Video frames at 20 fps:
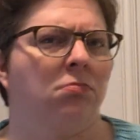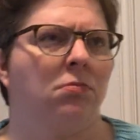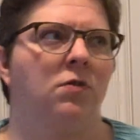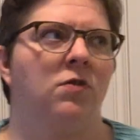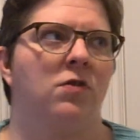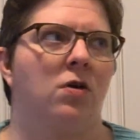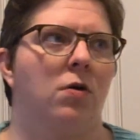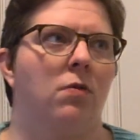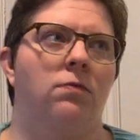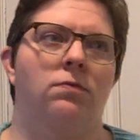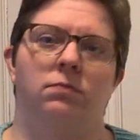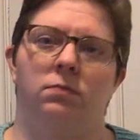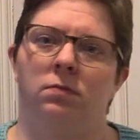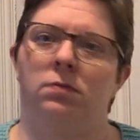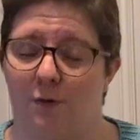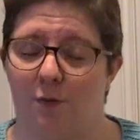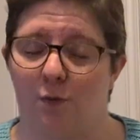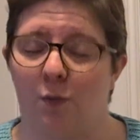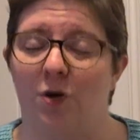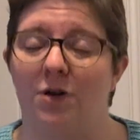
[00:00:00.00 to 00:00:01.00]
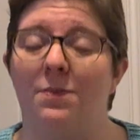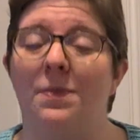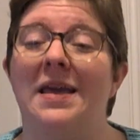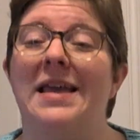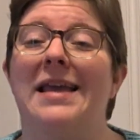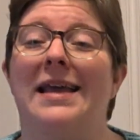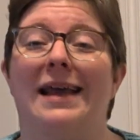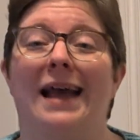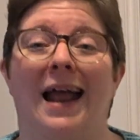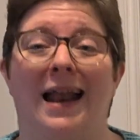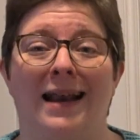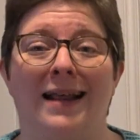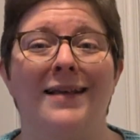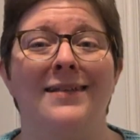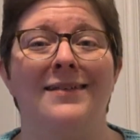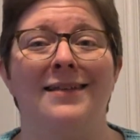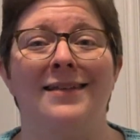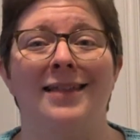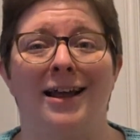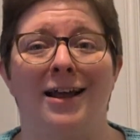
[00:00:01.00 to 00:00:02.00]
So it would be an
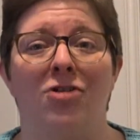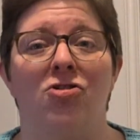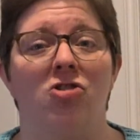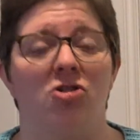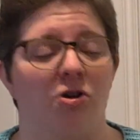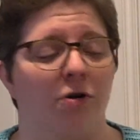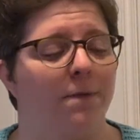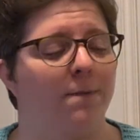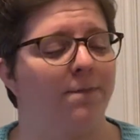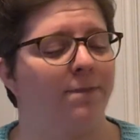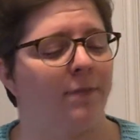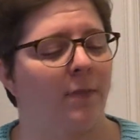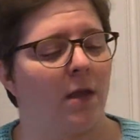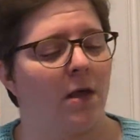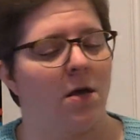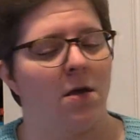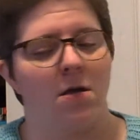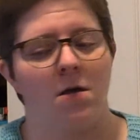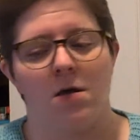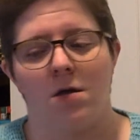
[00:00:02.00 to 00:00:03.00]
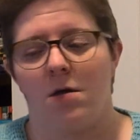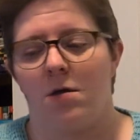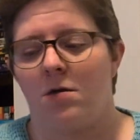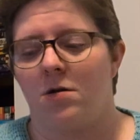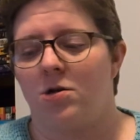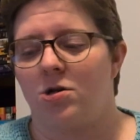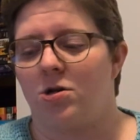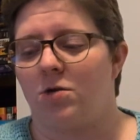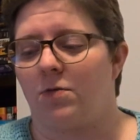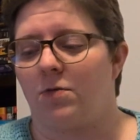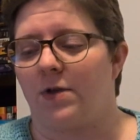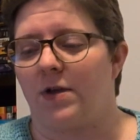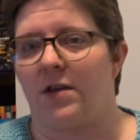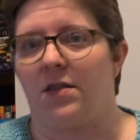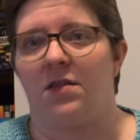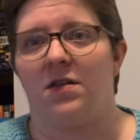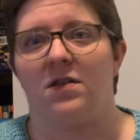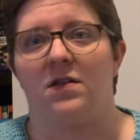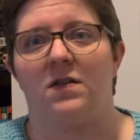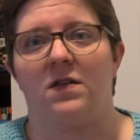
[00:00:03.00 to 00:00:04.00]
easy thing to do to read
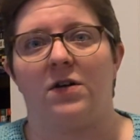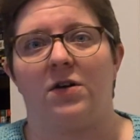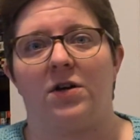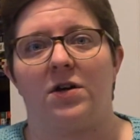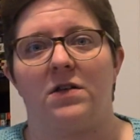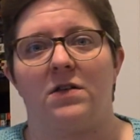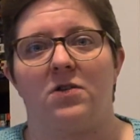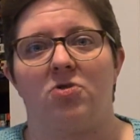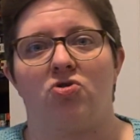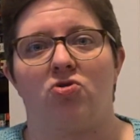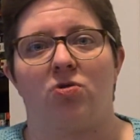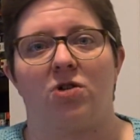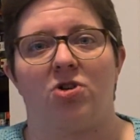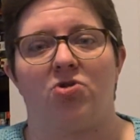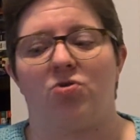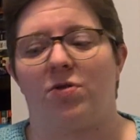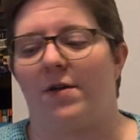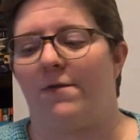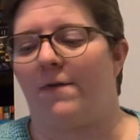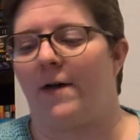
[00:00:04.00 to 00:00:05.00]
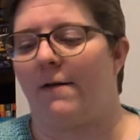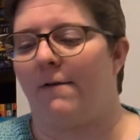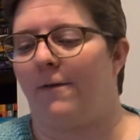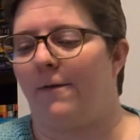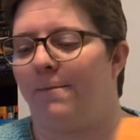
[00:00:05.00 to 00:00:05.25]
this series in 2025.